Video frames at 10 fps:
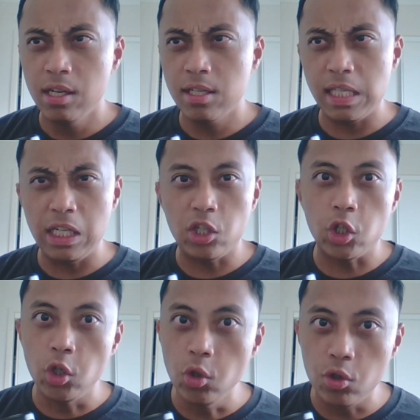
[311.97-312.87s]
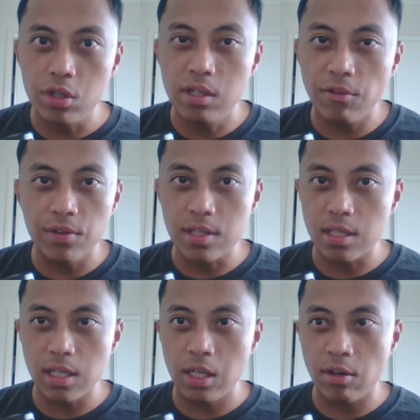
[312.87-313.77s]
see huge
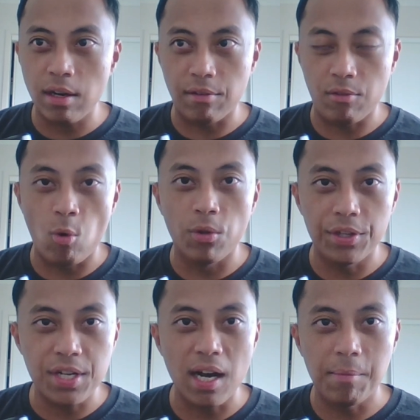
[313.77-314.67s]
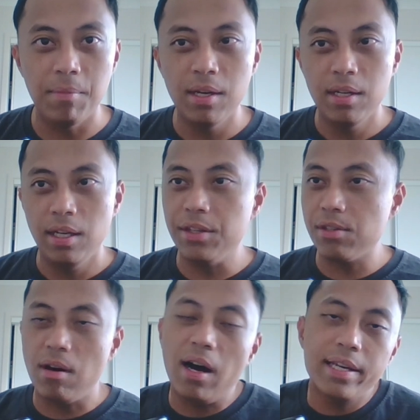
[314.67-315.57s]
differences in your health all the time. And
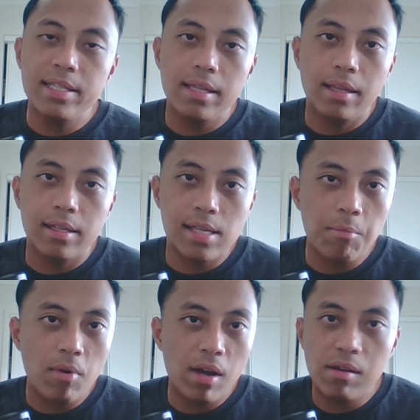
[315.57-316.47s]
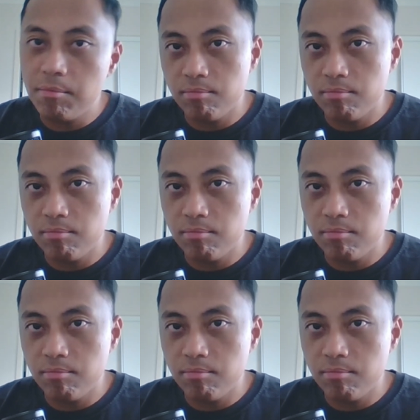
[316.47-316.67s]
so I see the same way